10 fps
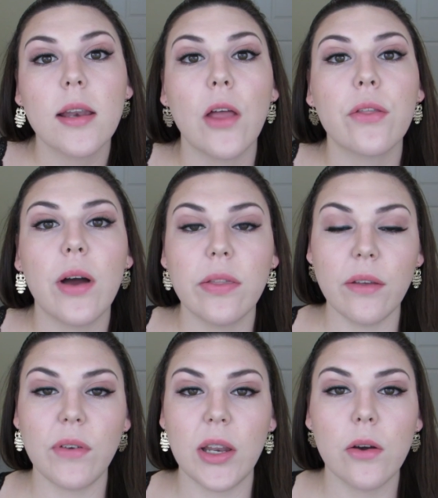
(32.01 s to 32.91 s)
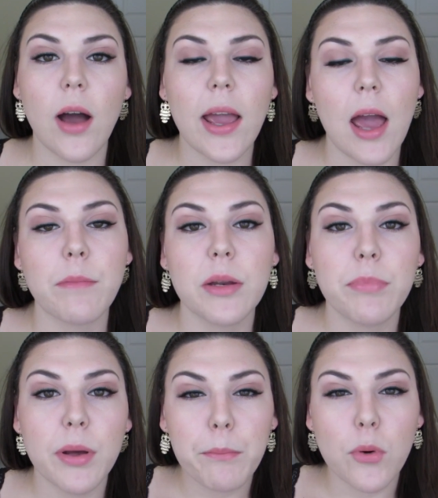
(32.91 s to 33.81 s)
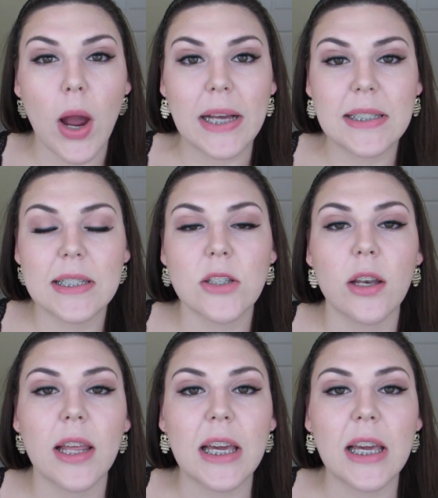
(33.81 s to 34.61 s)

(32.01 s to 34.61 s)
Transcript: Now throughout the video, I am going to put prices on